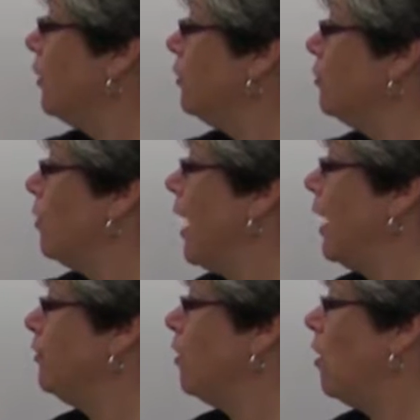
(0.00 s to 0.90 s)
Q
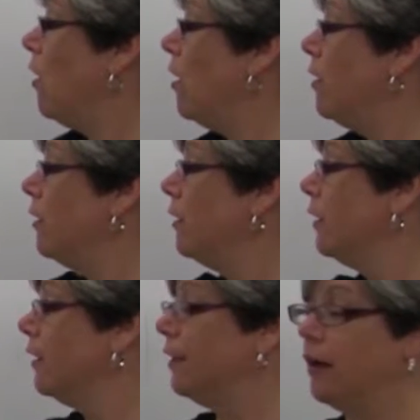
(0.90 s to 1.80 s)
and R,
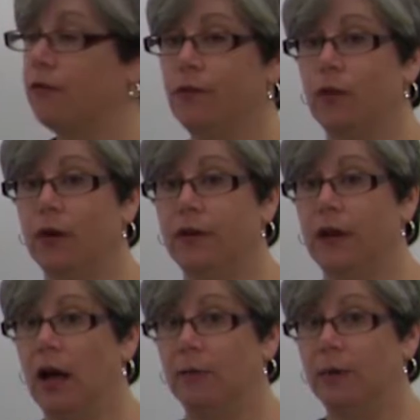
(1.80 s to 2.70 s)
therefore
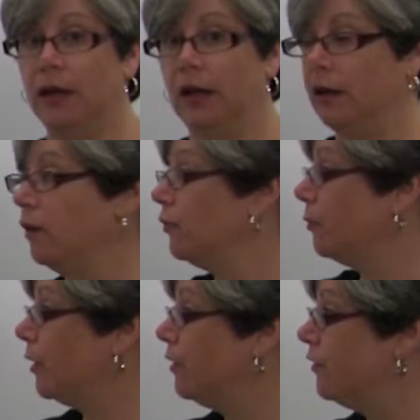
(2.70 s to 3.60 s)
not P. So
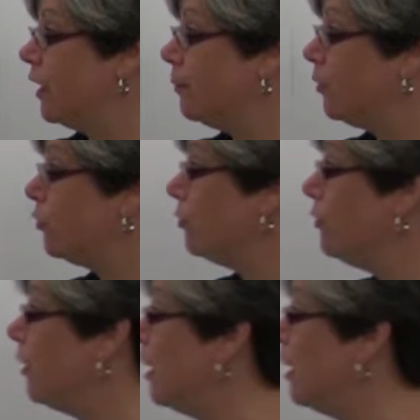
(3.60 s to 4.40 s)
we're going to set up a truth